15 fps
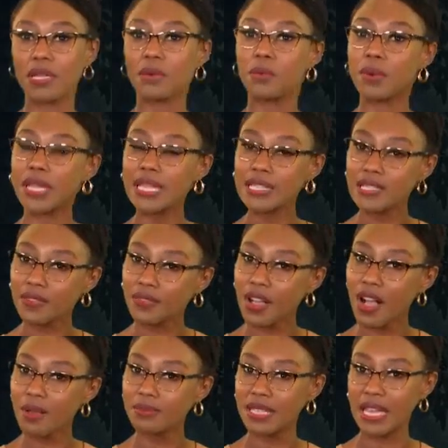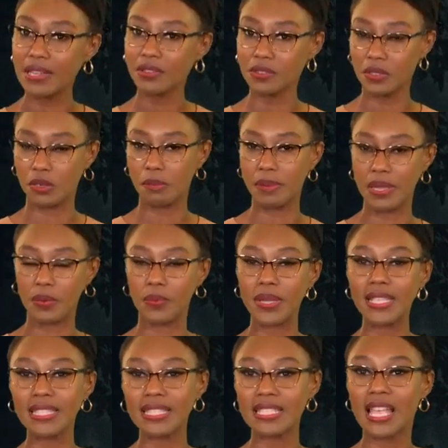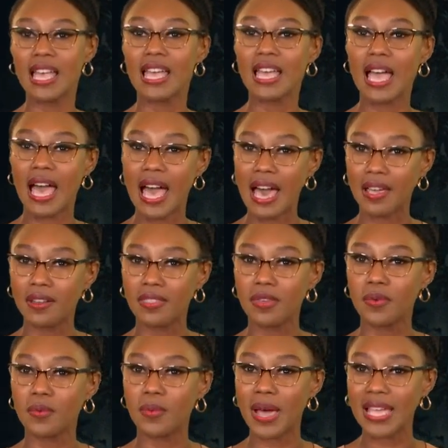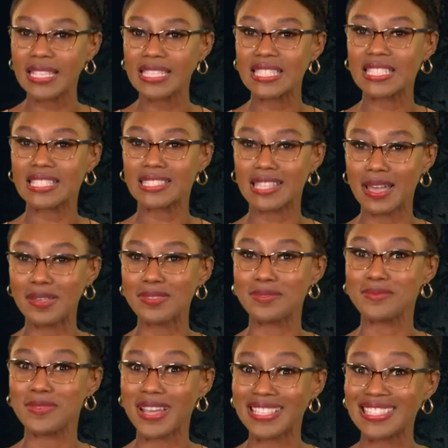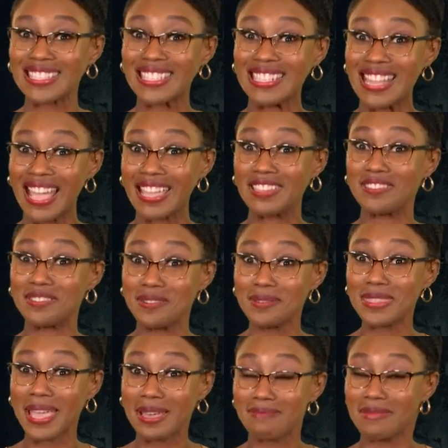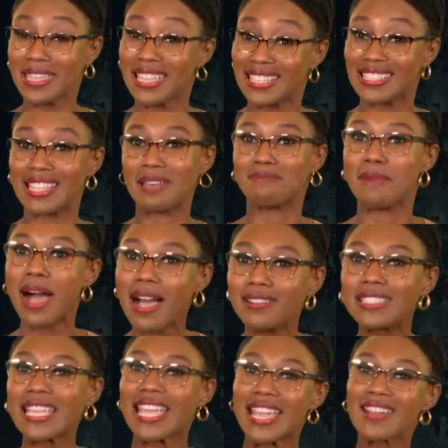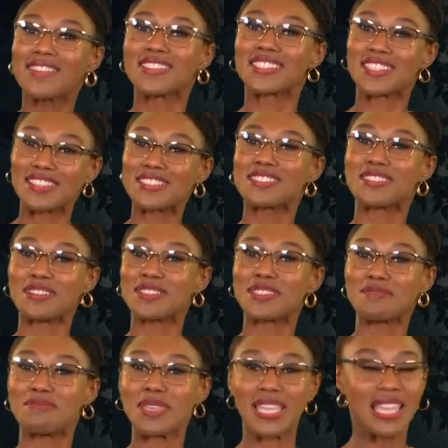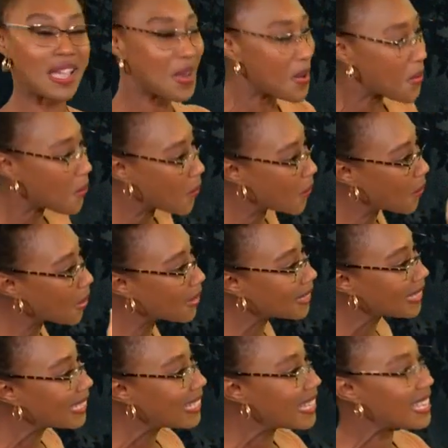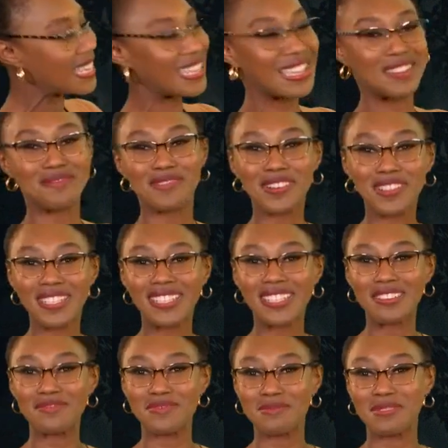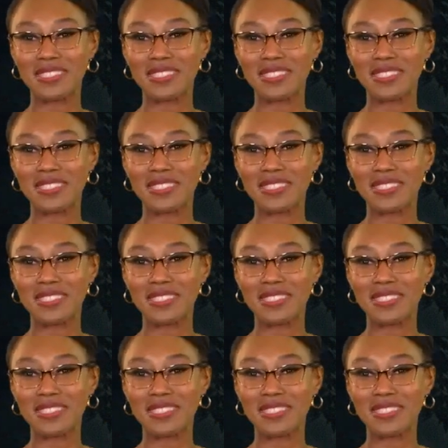Winds have calmed down a little bit. Winds out of the west southwest tonight. You know what that means? That mild air is going to start to be working in, working in from the